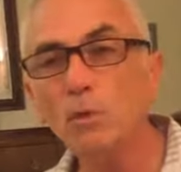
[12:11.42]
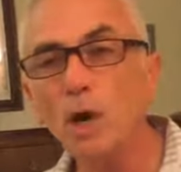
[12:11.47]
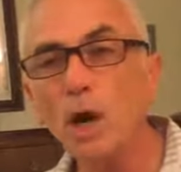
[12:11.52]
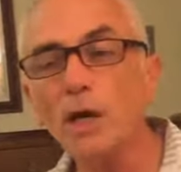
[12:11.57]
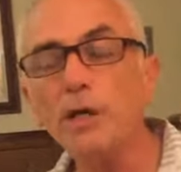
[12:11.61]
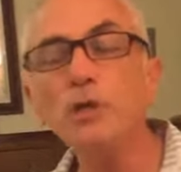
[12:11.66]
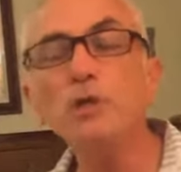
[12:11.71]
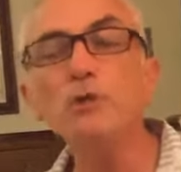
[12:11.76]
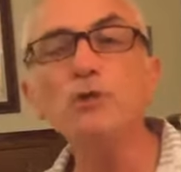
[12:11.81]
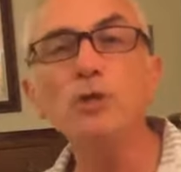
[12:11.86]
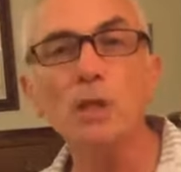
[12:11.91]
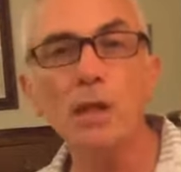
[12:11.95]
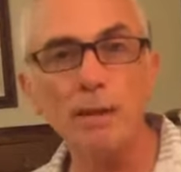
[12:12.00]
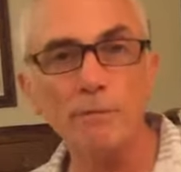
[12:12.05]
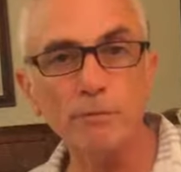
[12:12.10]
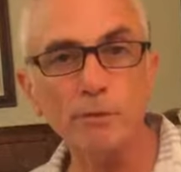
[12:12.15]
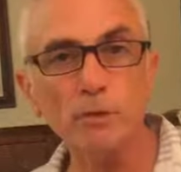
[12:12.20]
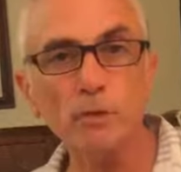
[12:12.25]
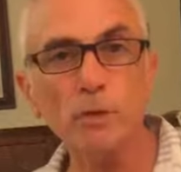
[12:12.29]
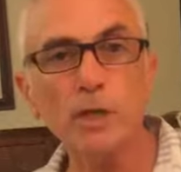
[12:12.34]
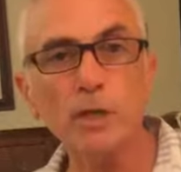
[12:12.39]
I use
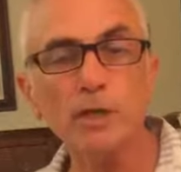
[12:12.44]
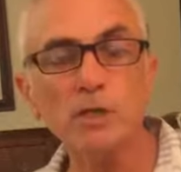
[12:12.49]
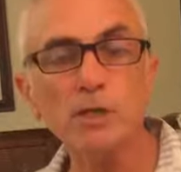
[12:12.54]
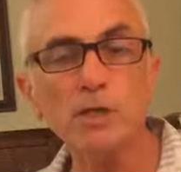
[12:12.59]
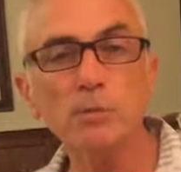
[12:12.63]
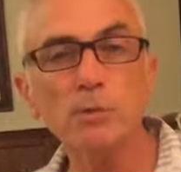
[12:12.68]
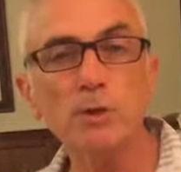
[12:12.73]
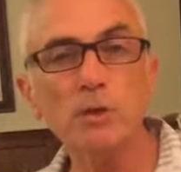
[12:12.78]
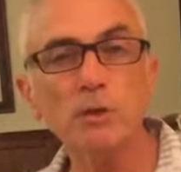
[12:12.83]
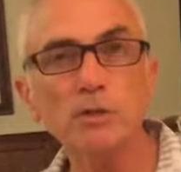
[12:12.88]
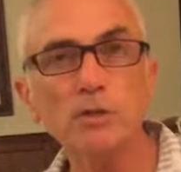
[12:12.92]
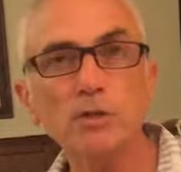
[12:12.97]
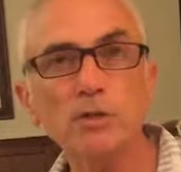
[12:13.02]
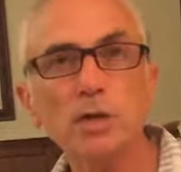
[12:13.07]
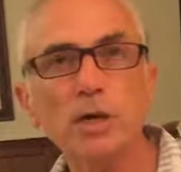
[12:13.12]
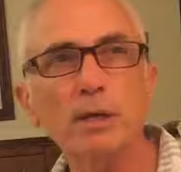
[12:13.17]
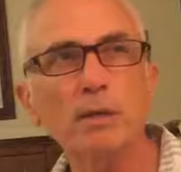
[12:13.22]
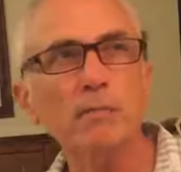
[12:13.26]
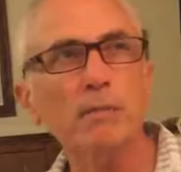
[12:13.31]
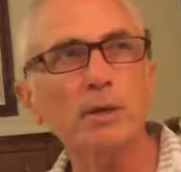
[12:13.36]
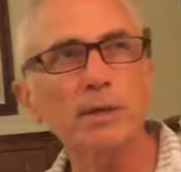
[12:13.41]
lavender, like I said, because it's
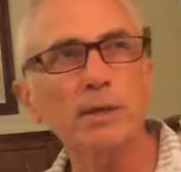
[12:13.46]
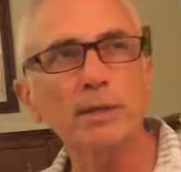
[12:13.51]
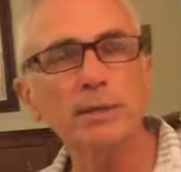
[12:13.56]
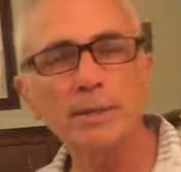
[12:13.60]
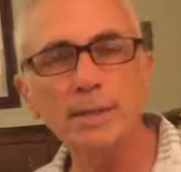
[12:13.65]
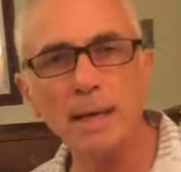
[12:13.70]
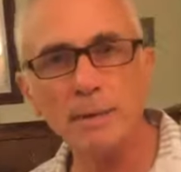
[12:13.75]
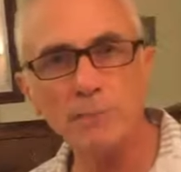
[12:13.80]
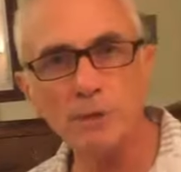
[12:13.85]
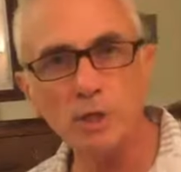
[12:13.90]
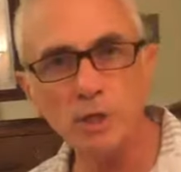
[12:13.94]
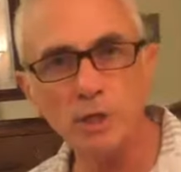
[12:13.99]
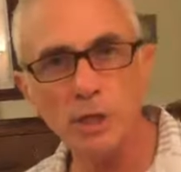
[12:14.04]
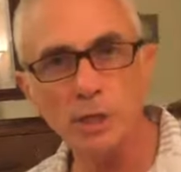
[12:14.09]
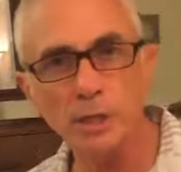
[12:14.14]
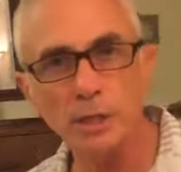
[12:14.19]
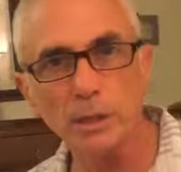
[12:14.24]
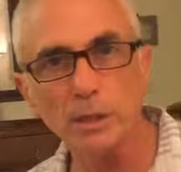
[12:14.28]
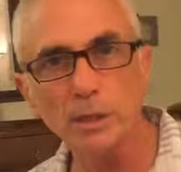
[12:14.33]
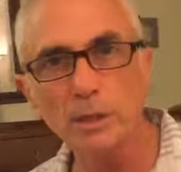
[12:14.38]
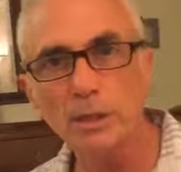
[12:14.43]
kind of like an
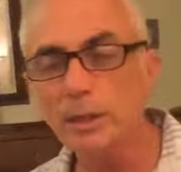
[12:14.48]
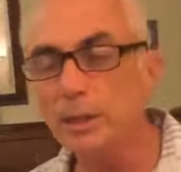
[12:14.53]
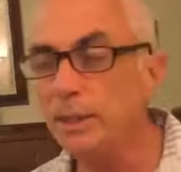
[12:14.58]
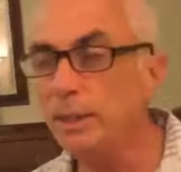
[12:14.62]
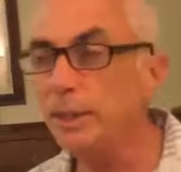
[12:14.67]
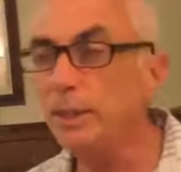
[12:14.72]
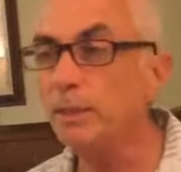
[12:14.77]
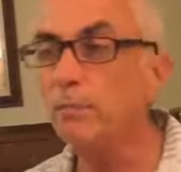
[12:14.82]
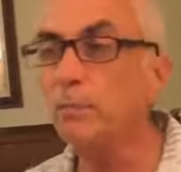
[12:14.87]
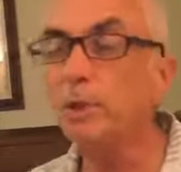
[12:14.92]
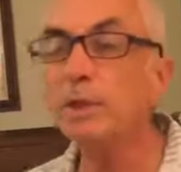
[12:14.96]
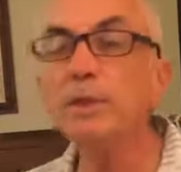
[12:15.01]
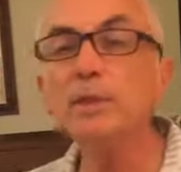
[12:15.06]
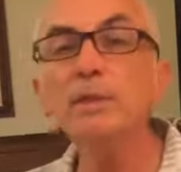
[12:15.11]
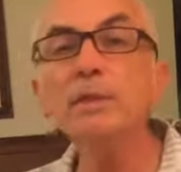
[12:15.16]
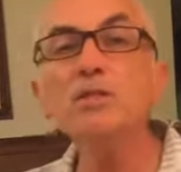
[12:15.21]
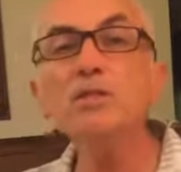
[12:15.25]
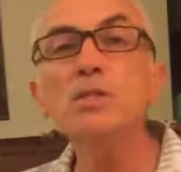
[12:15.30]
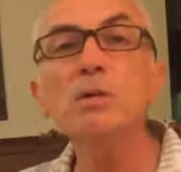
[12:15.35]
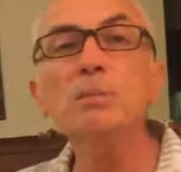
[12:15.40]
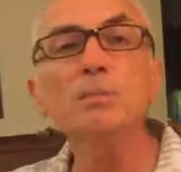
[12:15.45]
adaptogenic. It can bring
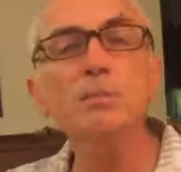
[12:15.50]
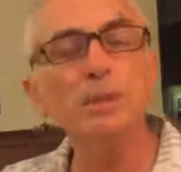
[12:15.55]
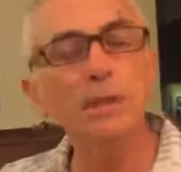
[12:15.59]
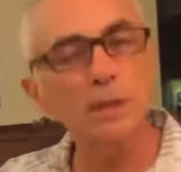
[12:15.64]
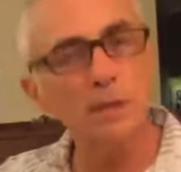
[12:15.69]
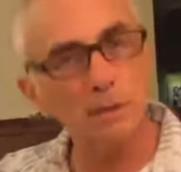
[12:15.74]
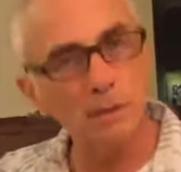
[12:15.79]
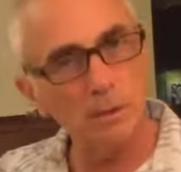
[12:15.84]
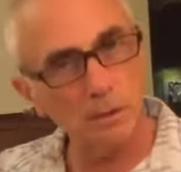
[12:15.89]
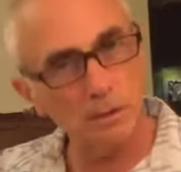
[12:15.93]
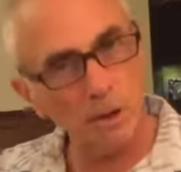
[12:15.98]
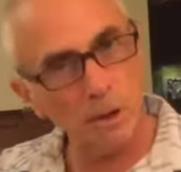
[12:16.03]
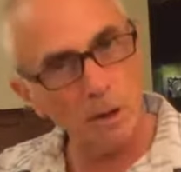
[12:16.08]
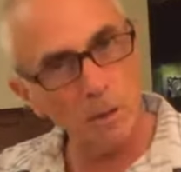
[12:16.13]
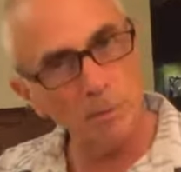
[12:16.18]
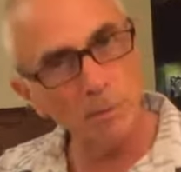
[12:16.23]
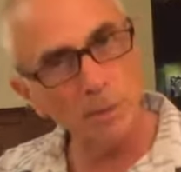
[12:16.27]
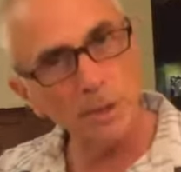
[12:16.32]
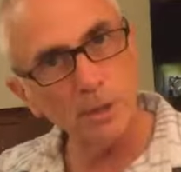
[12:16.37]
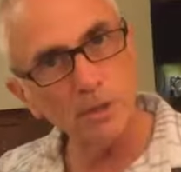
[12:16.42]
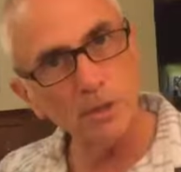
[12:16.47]
things up. It can
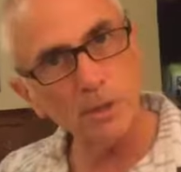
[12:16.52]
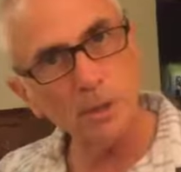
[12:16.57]
calm things down.